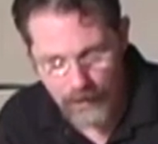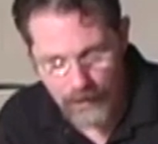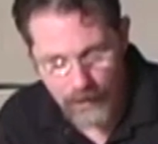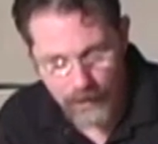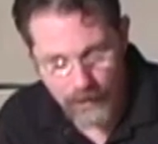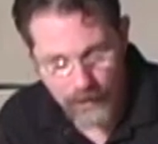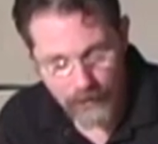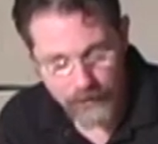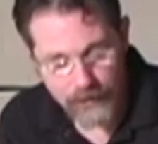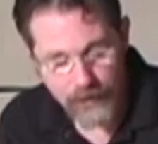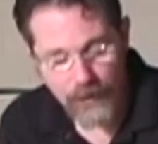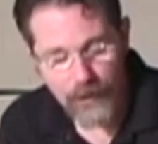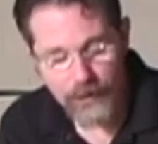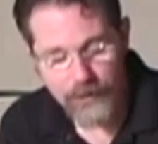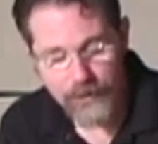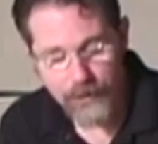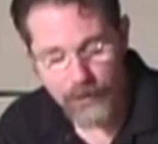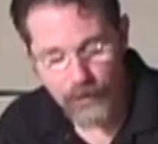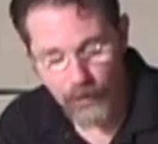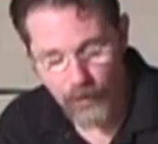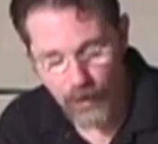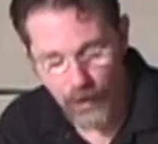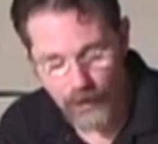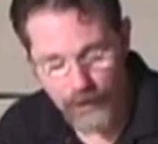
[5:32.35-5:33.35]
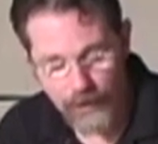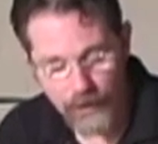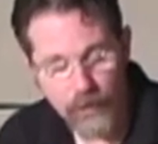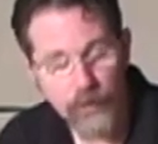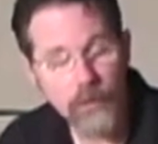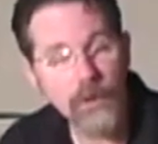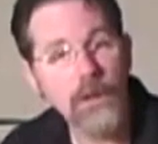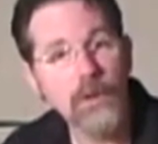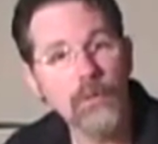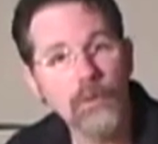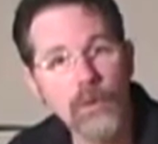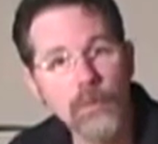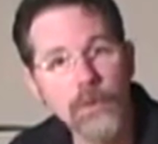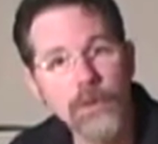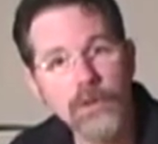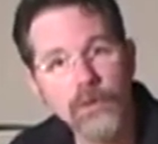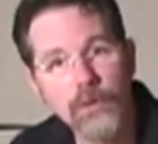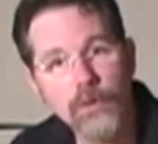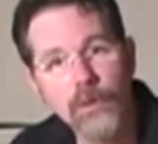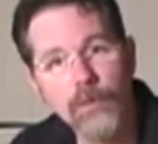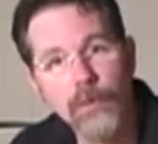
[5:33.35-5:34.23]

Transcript: There's also, on the Green Room and Tour